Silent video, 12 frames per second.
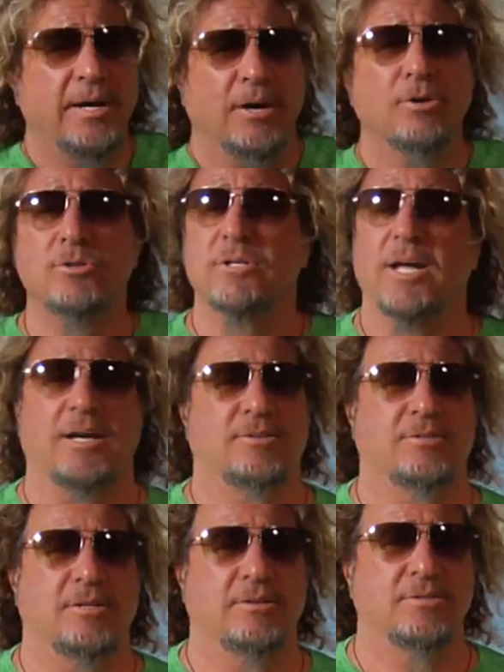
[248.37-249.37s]
next. Who's
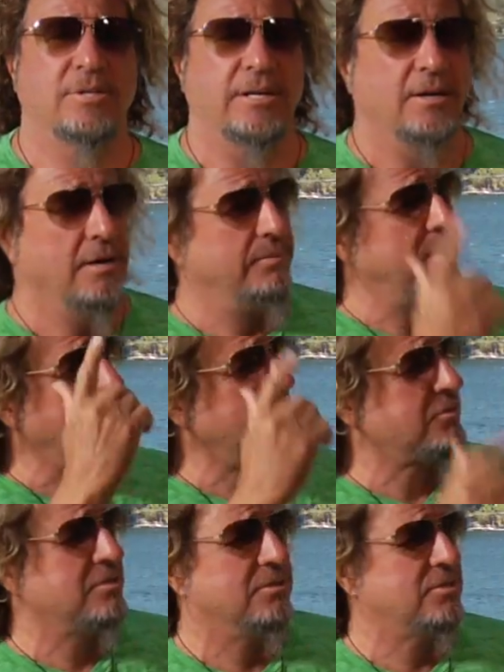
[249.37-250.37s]
next? It's like, up
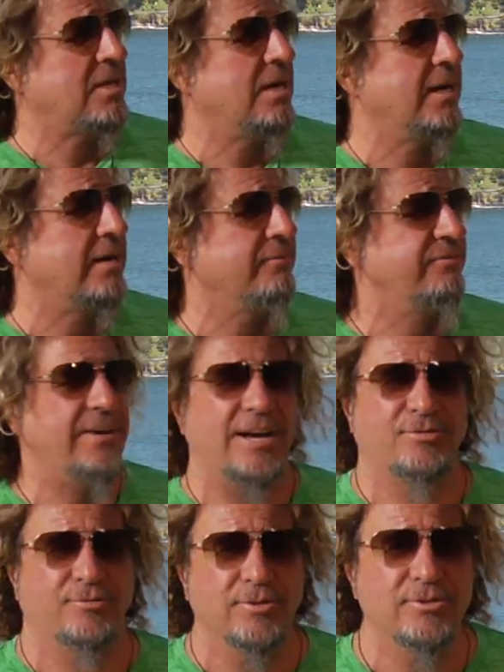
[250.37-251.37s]
next, it's kind of like a
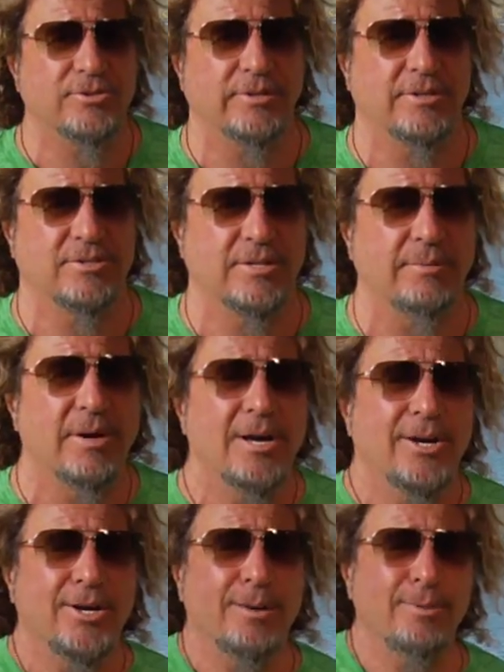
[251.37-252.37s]
fast food joint or something.
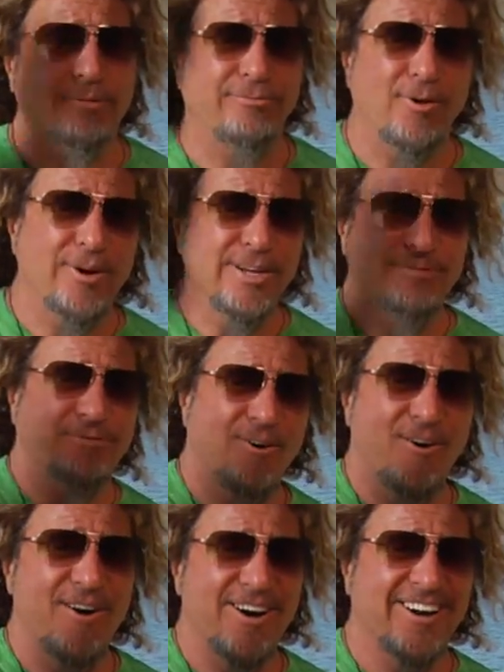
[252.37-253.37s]
Number
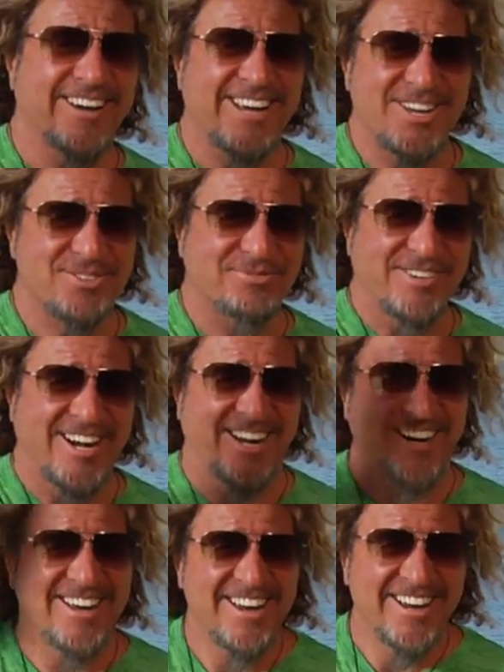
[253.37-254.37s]
44, guess
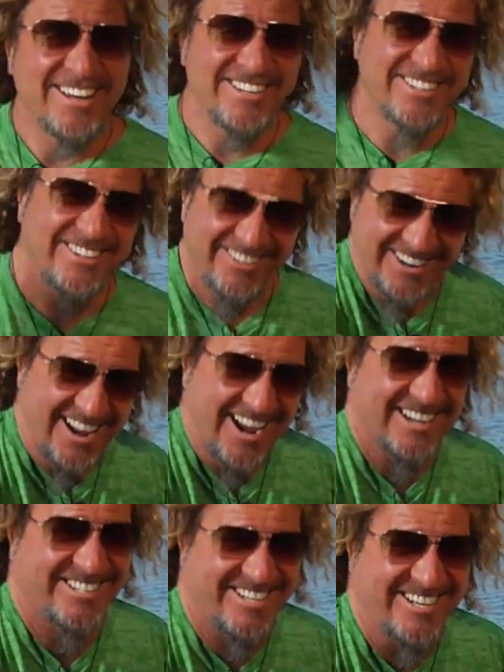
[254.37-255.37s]
what? You're
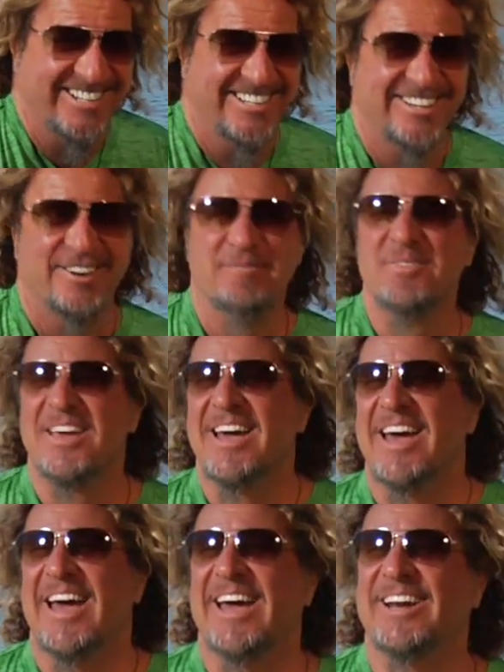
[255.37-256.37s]
next,
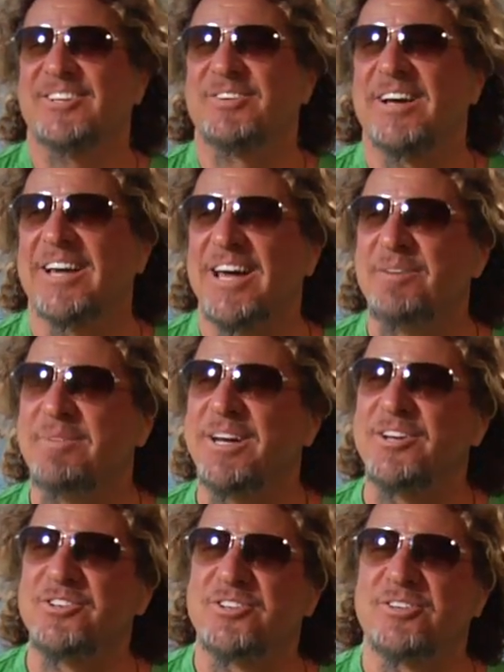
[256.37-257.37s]
And so I kind of
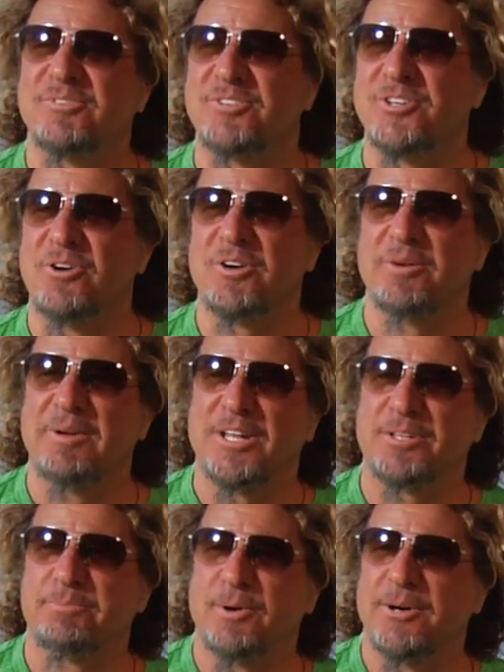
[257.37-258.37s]
made a joke
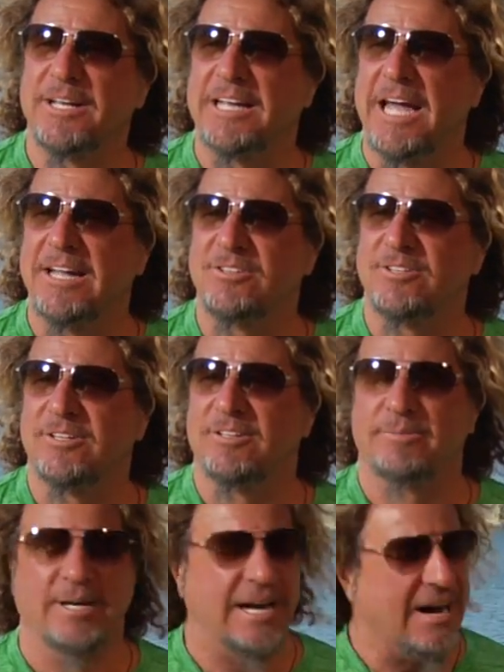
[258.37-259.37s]
about the pearly gates,
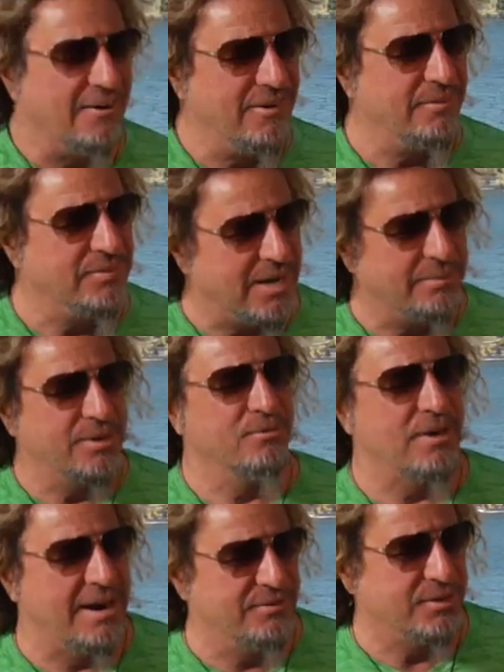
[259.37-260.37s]
about how I'm going to
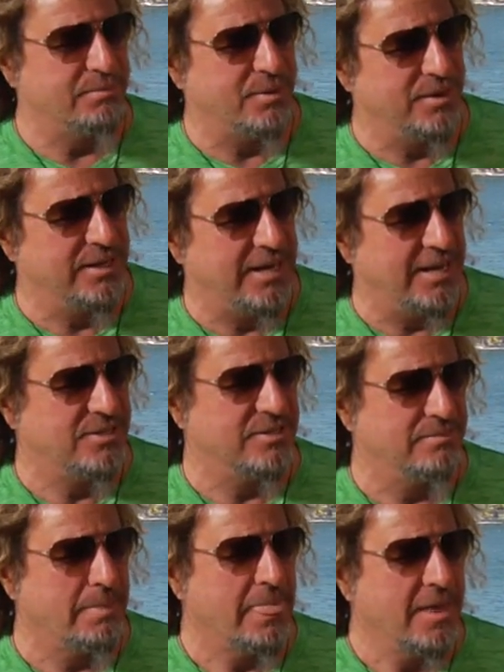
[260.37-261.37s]
arrive at the pearly gates
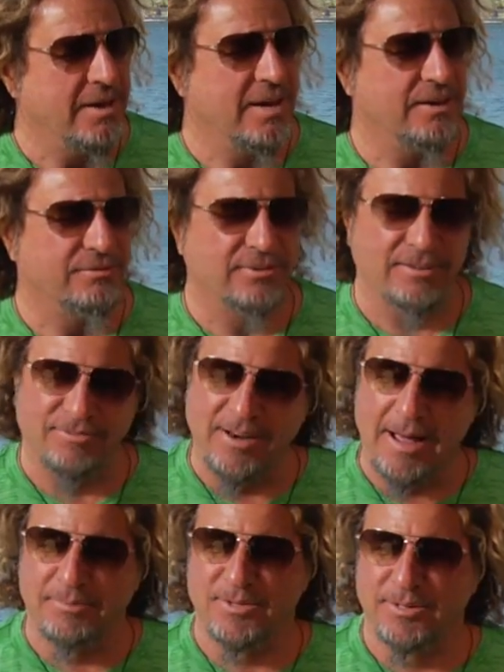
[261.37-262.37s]
in a
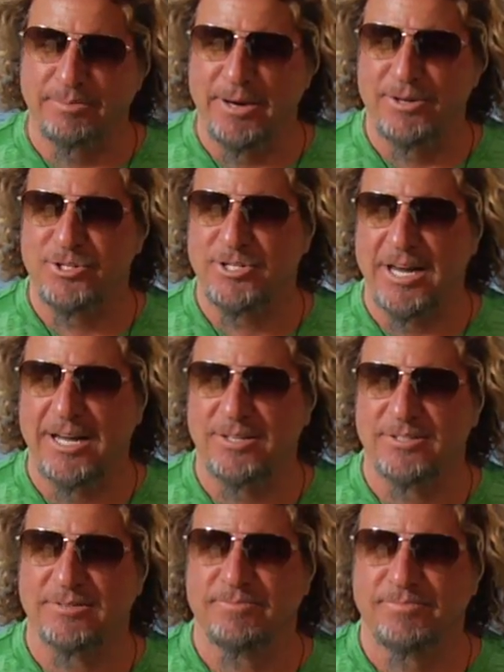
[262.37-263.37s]
flip-flops and a pair of
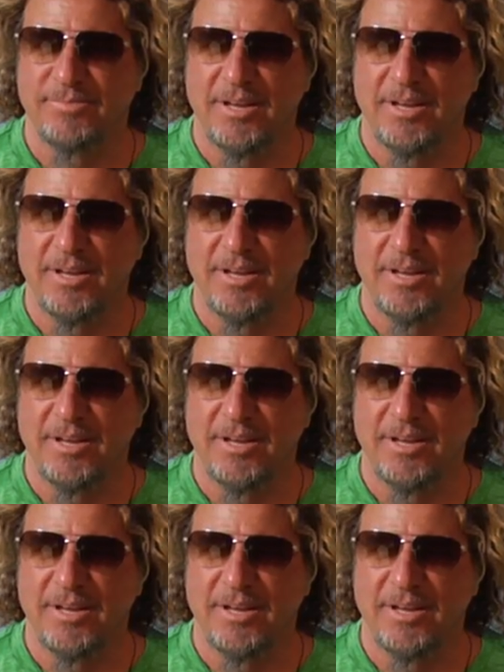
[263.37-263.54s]
shades, and